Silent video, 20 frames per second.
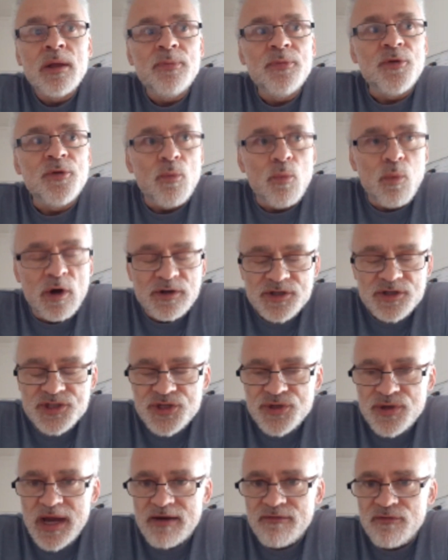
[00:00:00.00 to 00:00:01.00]
that once
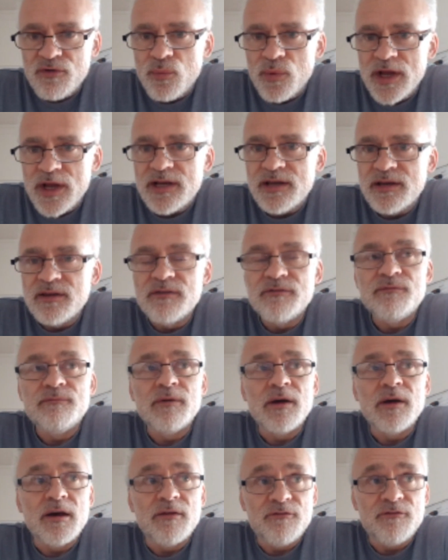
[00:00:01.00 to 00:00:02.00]
you have a wind
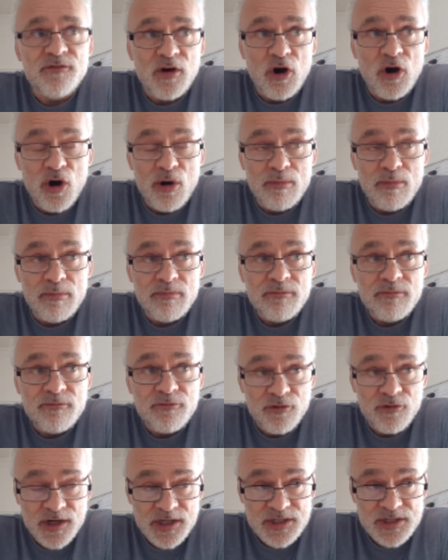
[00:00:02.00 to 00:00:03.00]
farm,
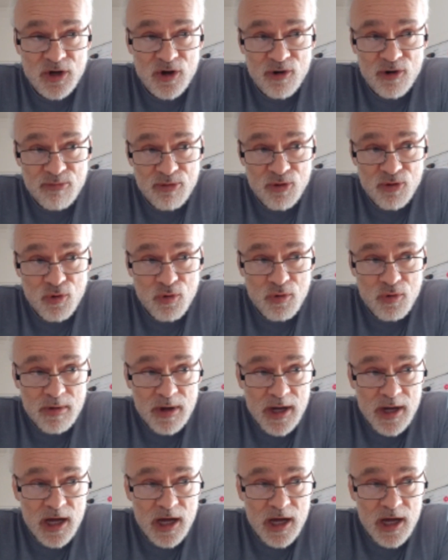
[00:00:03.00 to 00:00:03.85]
for example,